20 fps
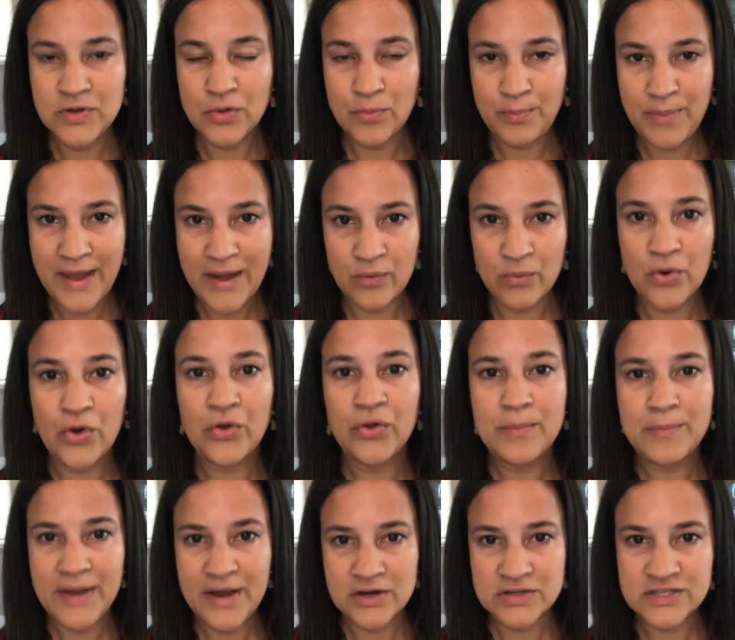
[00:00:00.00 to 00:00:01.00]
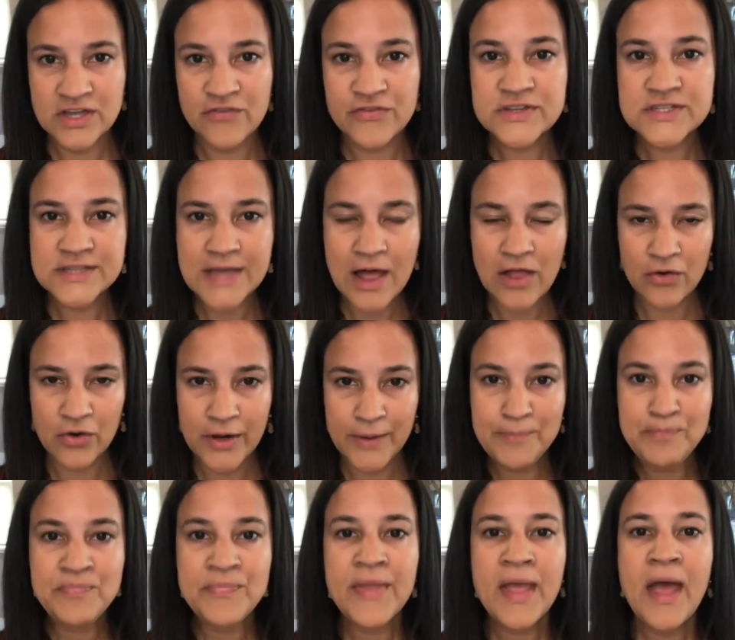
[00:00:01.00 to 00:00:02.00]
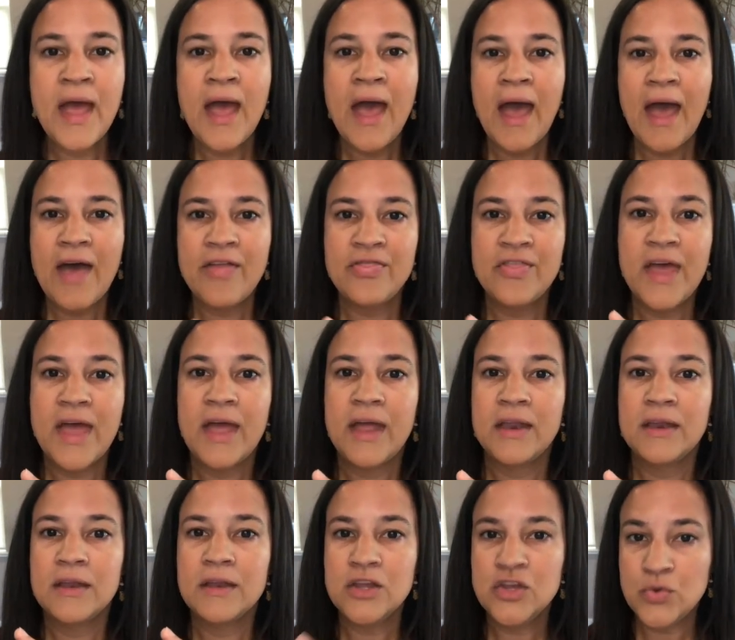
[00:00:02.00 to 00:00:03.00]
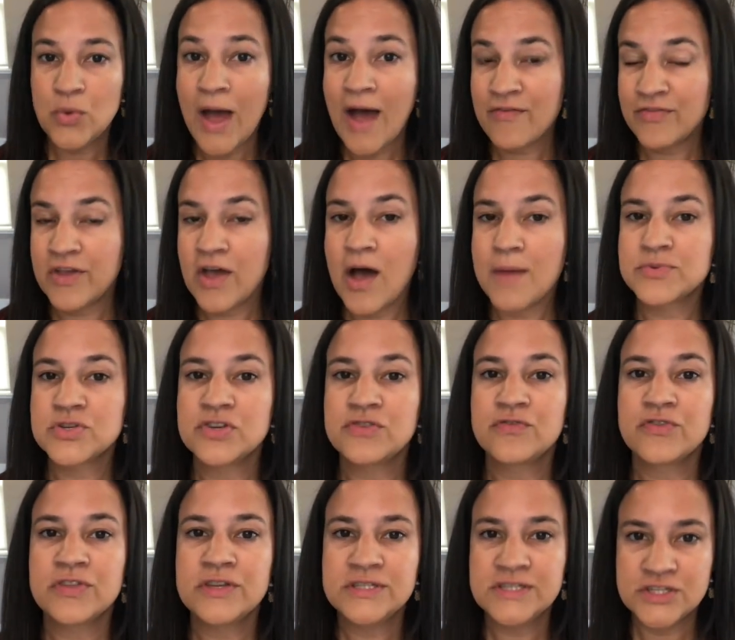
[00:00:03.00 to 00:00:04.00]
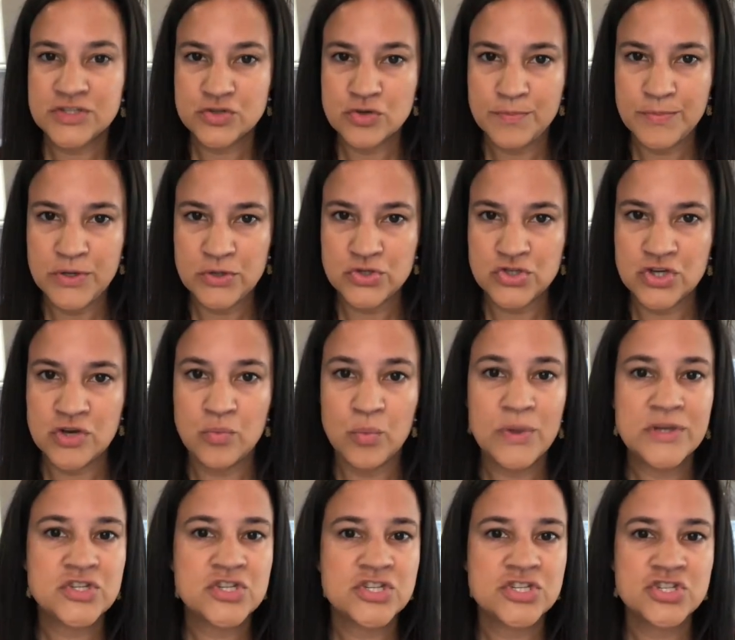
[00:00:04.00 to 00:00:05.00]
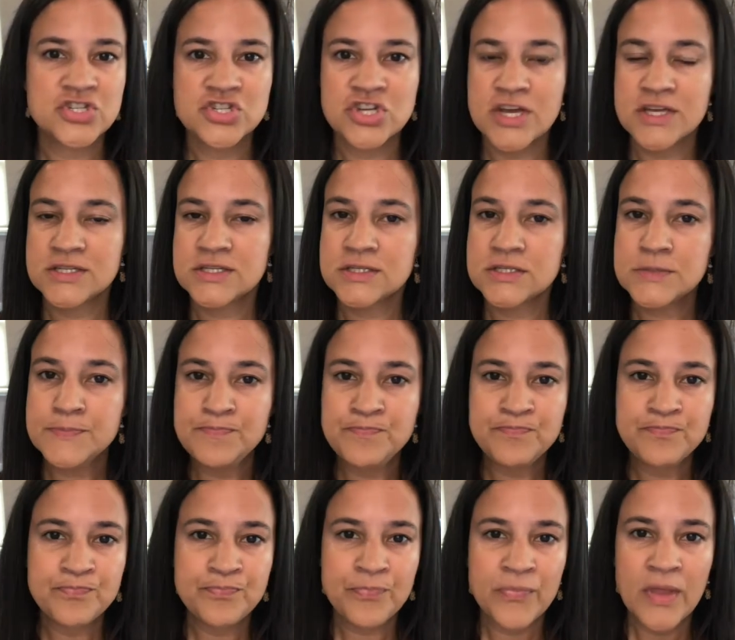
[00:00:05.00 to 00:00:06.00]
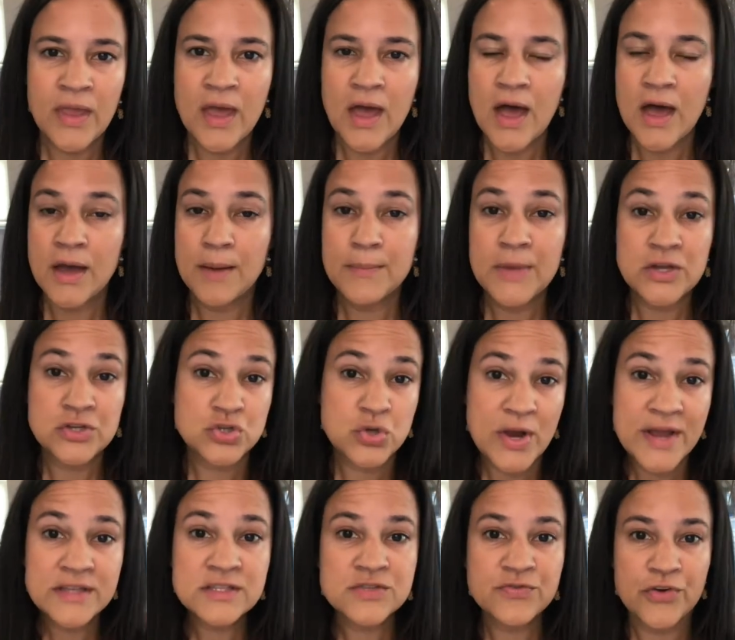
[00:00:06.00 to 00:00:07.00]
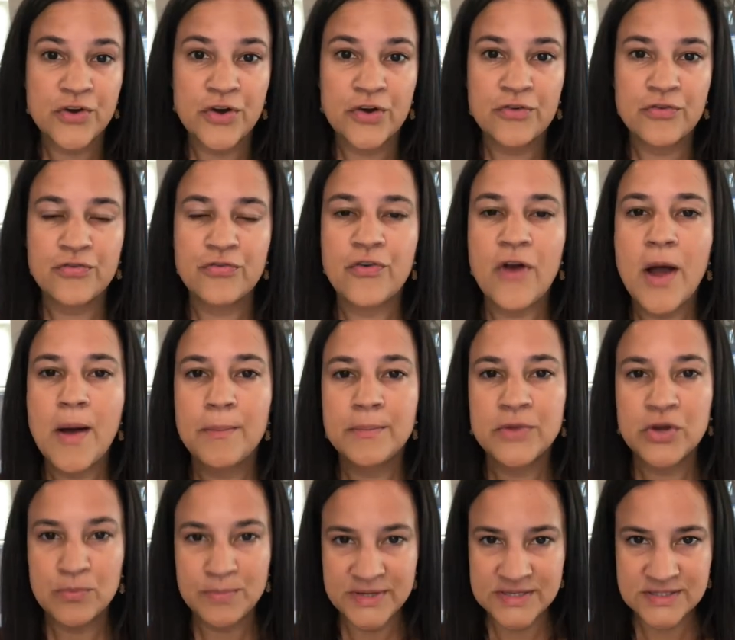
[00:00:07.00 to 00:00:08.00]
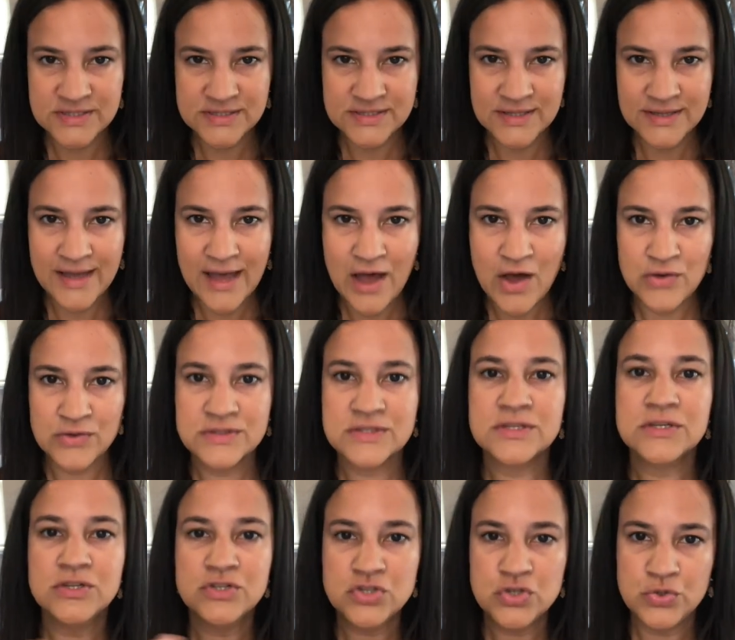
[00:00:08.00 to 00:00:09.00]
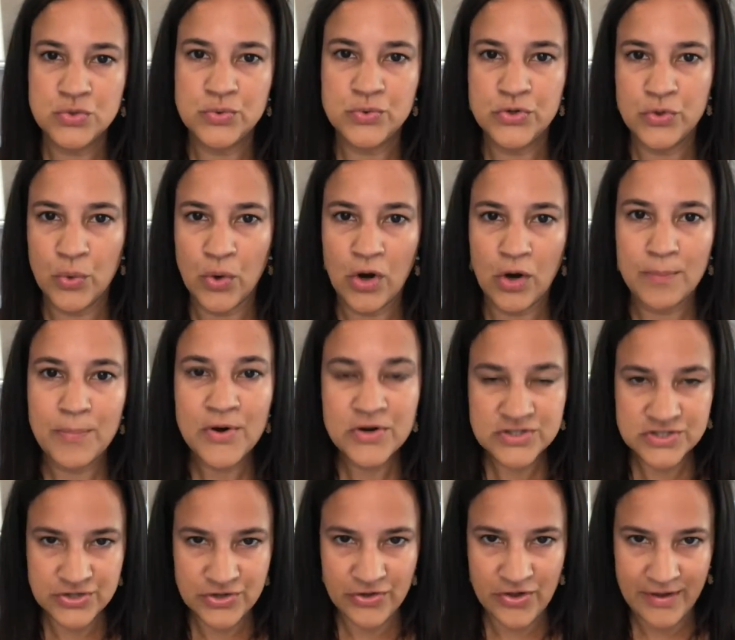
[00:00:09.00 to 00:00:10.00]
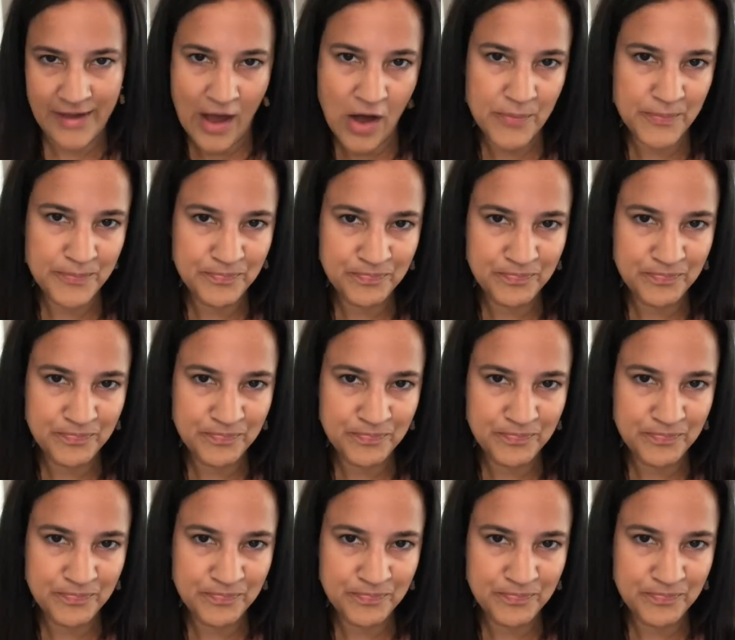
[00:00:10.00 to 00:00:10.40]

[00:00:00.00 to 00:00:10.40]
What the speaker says: payroll and pay yourself a salary. And then you have the option for the distribution, which is just a transfer from your business accounts to your personal account.